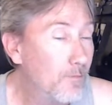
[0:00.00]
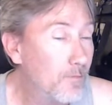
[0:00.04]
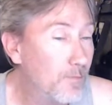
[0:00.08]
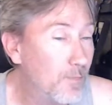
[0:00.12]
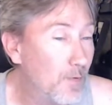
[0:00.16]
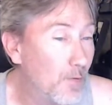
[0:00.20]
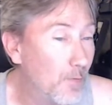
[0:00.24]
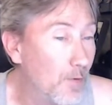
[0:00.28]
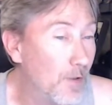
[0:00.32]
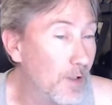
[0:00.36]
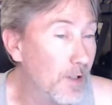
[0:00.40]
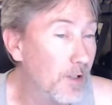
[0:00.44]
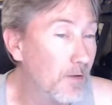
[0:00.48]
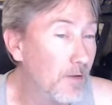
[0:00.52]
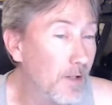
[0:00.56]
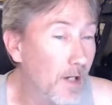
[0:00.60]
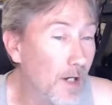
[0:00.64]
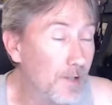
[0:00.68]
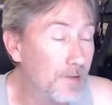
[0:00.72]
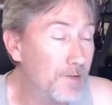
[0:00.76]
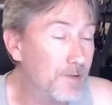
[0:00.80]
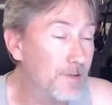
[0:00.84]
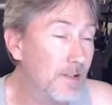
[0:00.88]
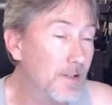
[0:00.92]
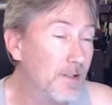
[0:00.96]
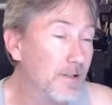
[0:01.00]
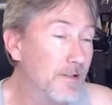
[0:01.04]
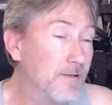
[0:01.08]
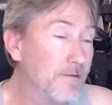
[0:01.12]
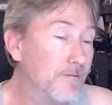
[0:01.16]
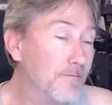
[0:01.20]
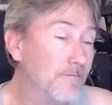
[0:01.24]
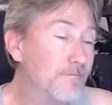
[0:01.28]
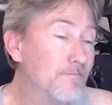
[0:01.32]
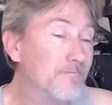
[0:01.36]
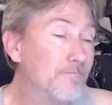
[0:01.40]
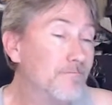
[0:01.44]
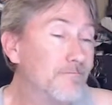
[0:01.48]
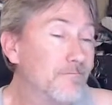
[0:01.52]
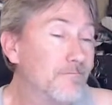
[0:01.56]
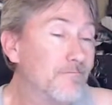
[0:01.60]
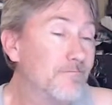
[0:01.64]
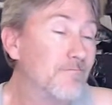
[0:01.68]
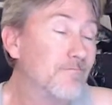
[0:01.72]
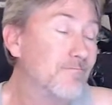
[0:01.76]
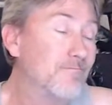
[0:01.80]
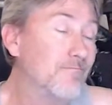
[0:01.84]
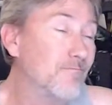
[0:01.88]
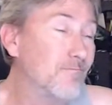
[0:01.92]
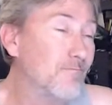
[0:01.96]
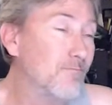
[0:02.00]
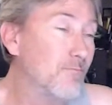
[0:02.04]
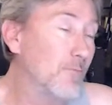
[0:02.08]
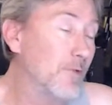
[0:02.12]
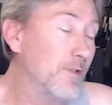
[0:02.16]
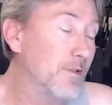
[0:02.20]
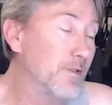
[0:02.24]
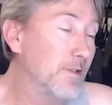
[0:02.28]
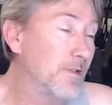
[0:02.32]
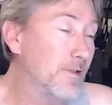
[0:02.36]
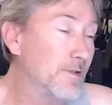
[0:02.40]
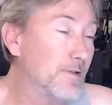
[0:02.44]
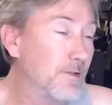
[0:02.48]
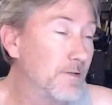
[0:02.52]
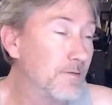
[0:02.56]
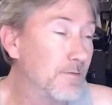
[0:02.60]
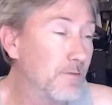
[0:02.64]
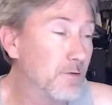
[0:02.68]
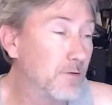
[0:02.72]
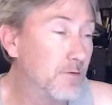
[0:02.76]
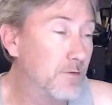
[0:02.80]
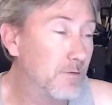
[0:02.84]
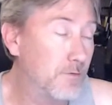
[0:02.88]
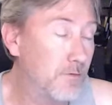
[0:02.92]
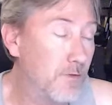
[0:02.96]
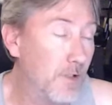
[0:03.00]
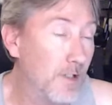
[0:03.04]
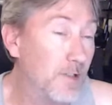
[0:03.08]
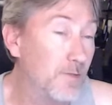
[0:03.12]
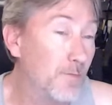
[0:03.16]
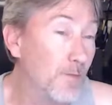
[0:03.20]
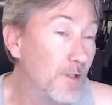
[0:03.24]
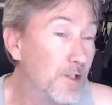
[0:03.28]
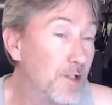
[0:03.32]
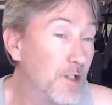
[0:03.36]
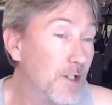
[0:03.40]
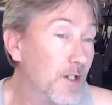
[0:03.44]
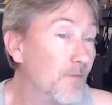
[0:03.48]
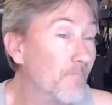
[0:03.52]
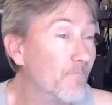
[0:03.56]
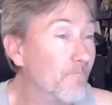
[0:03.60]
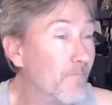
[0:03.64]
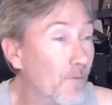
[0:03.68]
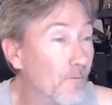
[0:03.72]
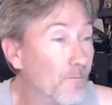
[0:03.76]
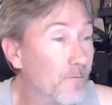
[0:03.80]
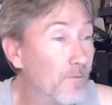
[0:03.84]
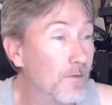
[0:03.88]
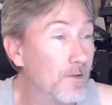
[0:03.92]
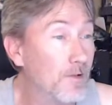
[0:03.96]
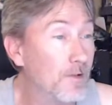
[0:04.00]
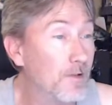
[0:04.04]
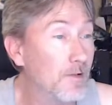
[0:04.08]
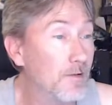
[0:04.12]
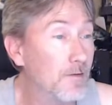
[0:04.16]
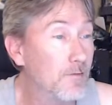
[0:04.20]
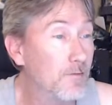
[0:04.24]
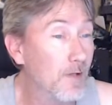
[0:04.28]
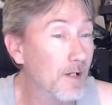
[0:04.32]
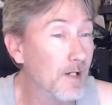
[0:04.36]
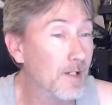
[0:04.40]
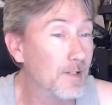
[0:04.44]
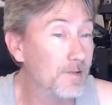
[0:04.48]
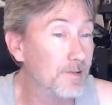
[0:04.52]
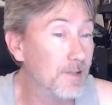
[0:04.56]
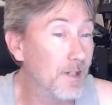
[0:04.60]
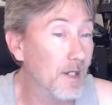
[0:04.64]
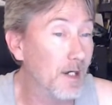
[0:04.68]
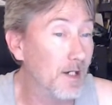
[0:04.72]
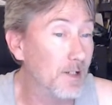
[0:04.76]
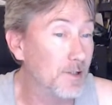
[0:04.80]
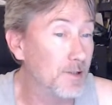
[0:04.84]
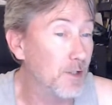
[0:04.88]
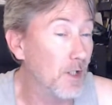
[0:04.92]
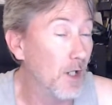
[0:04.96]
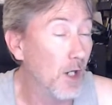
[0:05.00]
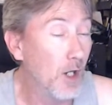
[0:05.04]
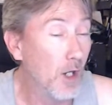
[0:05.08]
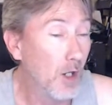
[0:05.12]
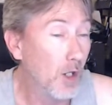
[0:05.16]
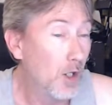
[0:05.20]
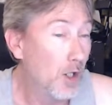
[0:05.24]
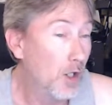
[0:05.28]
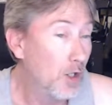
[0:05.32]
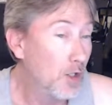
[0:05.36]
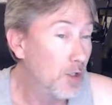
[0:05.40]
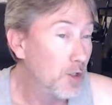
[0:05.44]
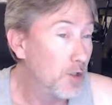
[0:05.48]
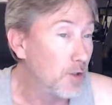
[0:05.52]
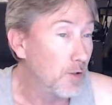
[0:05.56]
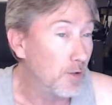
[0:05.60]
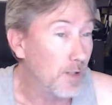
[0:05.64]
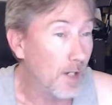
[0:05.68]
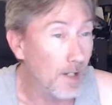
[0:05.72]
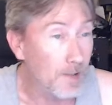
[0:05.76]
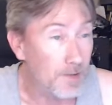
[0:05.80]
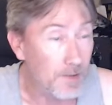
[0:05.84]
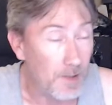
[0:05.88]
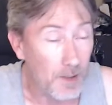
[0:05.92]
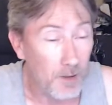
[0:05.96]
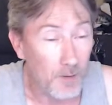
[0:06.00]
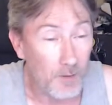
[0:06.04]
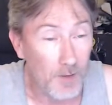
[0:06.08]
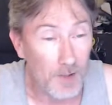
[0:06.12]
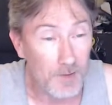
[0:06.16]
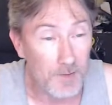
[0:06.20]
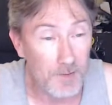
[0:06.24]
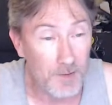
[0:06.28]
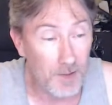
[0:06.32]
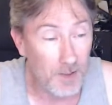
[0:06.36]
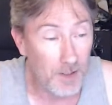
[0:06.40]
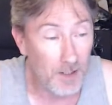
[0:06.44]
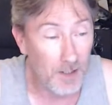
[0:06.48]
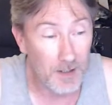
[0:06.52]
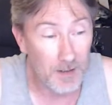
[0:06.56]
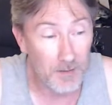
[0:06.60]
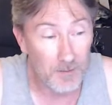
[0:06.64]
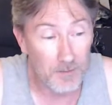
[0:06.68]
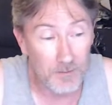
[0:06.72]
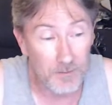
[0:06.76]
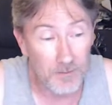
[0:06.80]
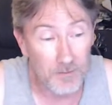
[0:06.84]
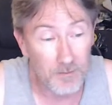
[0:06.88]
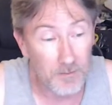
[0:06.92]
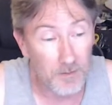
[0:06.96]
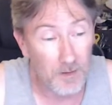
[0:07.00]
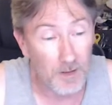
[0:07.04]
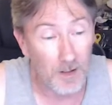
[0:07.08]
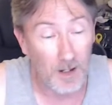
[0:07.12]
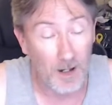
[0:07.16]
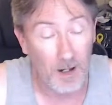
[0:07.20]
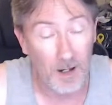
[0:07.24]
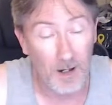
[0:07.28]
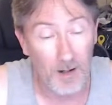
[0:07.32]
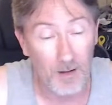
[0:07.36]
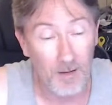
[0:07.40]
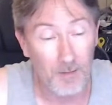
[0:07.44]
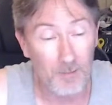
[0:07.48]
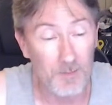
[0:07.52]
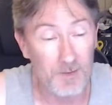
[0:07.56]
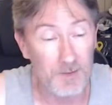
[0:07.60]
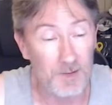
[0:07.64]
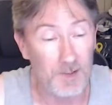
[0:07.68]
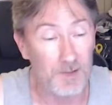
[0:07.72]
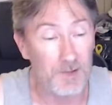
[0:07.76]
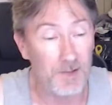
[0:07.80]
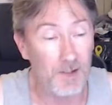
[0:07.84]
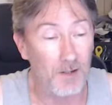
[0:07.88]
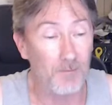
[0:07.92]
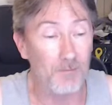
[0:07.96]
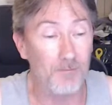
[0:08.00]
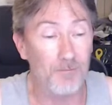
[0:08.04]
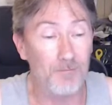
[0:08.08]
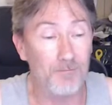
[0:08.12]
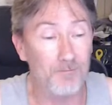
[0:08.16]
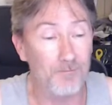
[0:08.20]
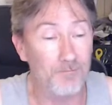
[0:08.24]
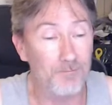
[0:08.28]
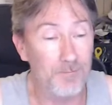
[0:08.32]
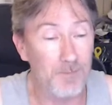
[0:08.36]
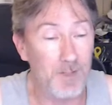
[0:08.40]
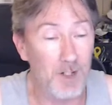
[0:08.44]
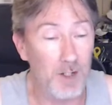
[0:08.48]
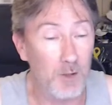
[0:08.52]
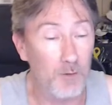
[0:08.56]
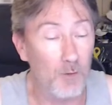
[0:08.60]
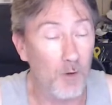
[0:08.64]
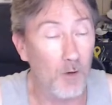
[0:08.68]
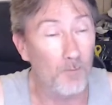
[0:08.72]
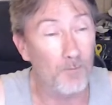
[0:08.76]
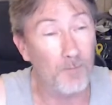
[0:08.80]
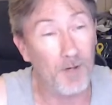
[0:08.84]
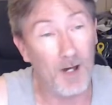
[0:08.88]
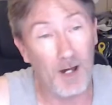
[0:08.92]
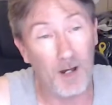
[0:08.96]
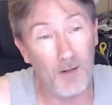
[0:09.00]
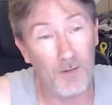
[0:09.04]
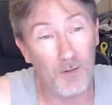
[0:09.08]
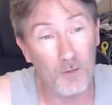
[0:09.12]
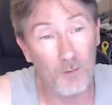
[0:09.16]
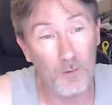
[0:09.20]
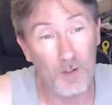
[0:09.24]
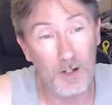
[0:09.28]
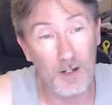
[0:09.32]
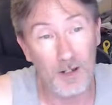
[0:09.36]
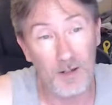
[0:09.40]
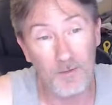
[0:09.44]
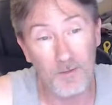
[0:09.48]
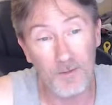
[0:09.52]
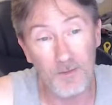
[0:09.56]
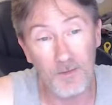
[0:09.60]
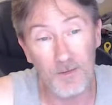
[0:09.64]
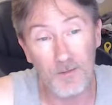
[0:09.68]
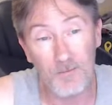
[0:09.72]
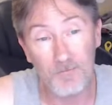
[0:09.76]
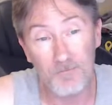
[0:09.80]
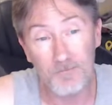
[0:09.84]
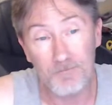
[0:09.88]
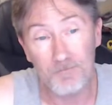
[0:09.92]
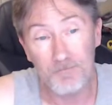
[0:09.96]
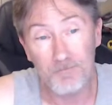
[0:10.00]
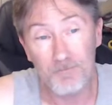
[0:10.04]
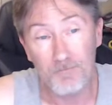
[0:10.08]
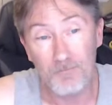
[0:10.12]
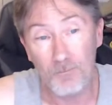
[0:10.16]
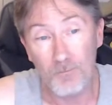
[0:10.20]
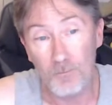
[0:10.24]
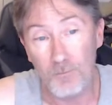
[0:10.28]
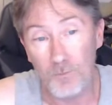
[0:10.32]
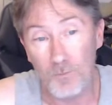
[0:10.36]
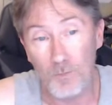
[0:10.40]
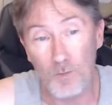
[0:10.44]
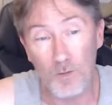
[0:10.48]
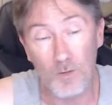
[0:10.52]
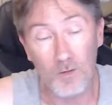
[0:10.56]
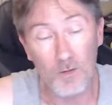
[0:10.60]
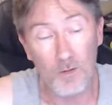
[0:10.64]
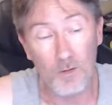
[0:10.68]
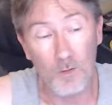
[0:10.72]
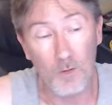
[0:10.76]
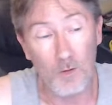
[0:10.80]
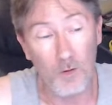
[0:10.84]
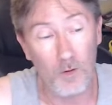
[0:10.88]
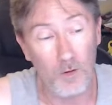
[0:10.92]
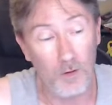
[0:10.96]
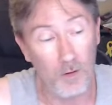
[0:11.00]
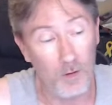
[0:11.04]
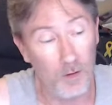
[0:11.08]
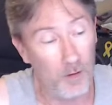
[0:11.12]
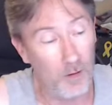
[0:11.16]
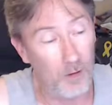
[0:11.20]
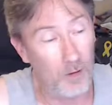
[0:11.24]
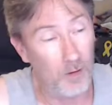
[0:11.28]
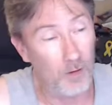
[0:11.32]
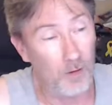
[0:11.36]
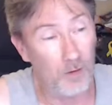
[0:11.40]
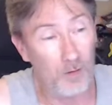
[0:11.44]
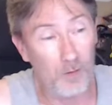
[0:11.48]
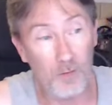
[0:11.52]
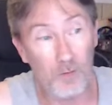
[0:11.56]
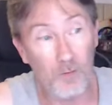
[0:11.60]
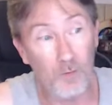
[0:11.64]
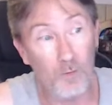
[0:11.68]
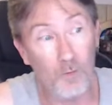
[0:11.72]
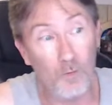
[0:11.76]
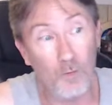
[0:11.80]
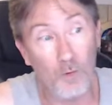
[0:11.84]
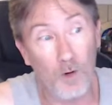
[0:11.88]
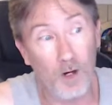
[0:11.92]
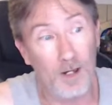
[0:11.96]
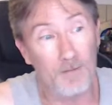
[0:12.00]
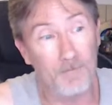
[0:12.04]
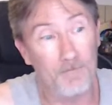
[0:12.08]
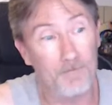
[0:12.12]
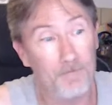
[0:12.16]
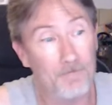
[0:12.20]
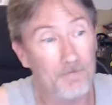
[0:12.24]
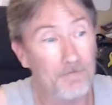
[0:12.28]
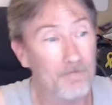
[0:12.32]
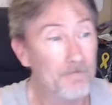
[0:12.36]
But what do you guys think with this transmission info for the Drag Slash? You guys interested in it? Is it something that you won't bother with, or what?